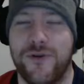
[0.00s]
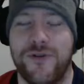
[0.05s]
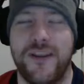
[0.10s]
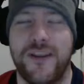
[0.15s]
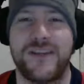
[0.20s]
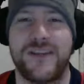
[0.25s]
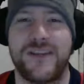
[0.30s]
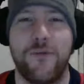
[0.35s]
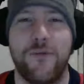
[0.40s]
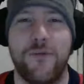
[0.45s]

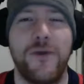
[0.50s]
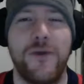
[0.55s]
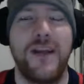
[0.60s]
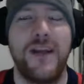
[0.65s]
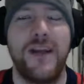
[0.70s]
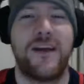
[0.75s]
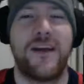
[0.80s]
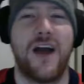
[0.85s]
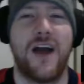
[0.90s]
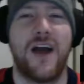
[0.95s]
Listen, we need to
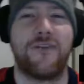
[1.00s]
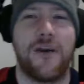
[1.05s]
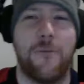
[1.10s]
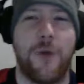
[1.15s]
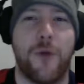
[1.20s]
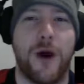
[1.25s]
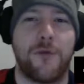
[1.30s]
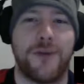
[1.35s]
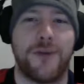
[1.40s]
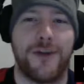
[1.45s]
cover it in
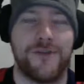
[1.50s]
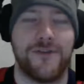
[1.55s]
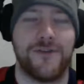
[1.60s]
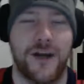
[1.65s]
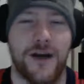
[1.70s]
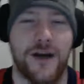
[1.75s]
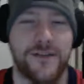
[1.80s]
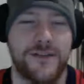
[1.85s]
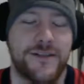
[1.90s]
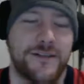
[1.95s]
barbecue
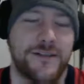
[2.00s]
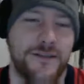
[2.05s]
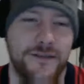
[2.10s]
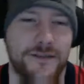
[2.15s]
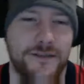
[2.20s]
sauce.